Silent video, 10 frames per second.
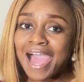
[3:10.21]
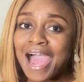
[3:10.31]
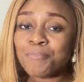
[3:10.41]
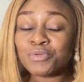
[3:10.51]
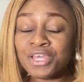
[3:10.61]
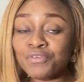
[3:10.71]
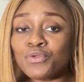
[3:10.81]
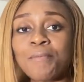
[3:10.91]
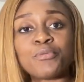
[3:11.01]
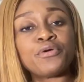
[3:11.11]
I'm, even
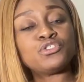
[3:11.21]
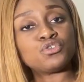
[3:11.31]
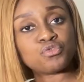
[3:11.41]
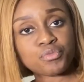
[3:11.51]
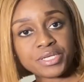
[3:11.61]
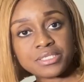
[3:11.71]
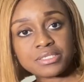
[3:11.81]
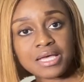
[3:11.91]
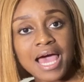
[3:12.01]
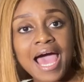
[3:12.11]
though I'm going to Greece,